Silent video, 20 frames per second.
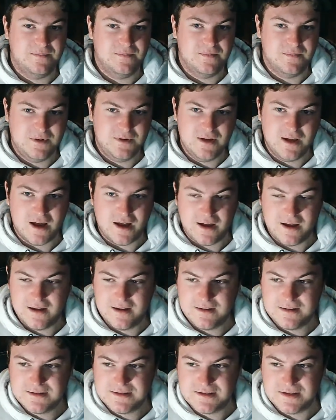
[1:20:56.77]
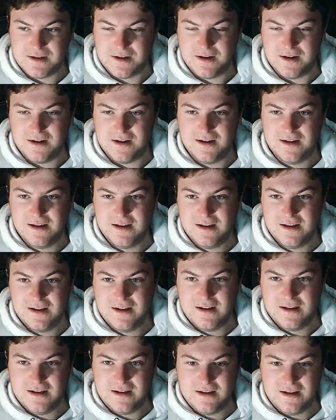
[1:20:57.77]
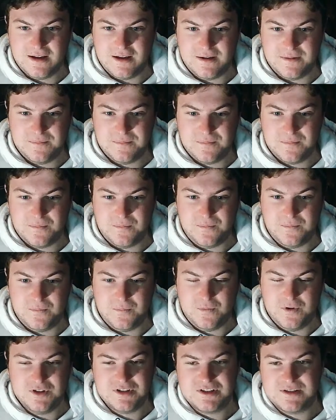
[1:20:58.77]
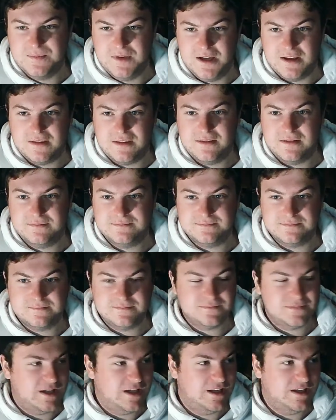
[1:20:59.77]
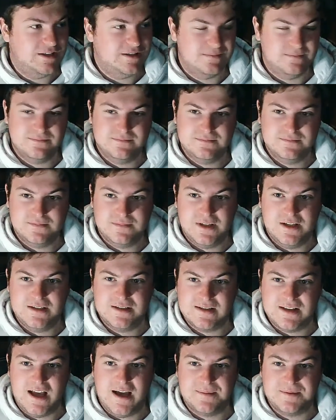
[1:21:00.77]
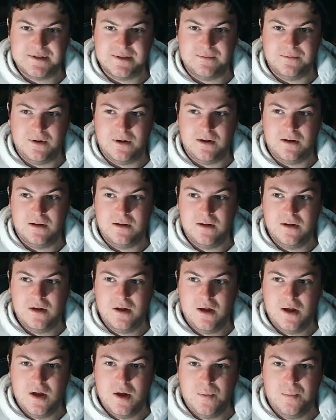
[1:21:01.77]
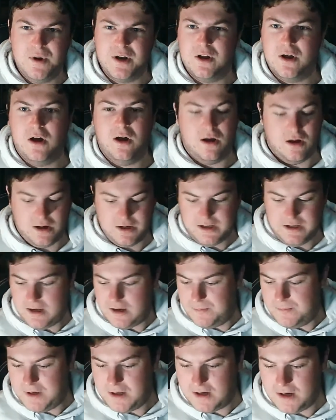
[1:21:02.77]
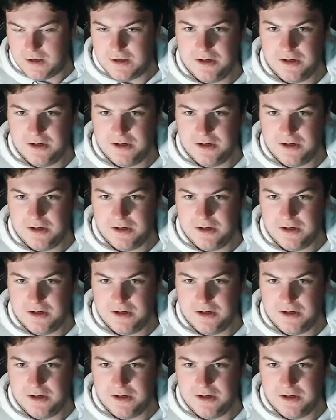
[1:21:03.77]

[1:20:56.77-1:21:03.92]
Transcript: yeah, so Will Smith, he slapped someone. But oh yeah, man, you